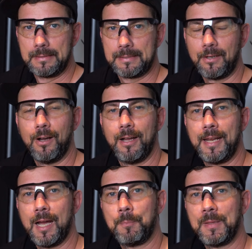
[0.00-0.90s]
you saw the
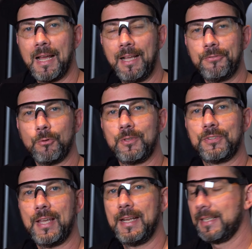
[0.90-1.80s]
power,
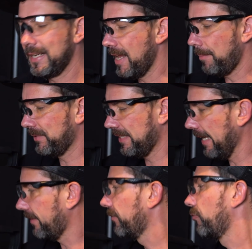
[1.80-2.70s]
almost 6 joule,
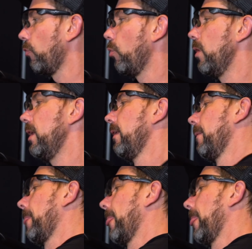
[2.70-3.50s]
which means enough